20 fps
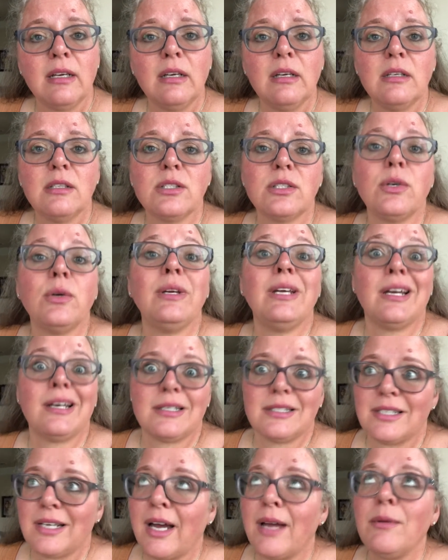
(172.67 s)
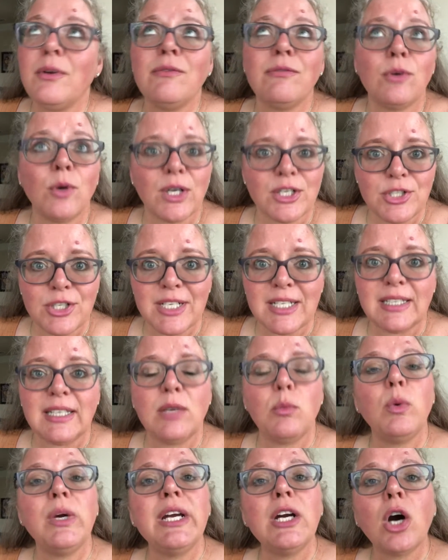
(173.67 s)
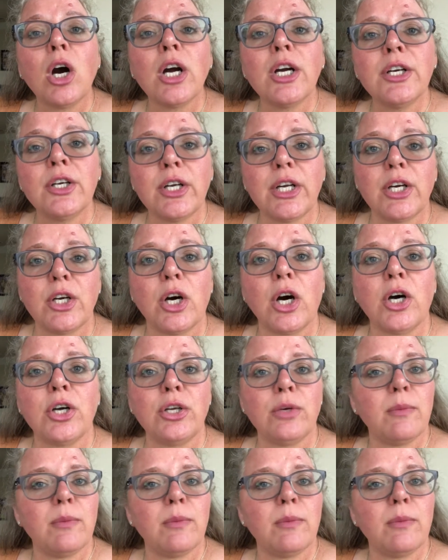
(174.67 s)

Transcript: So yes, unfortunately, we are going to call you,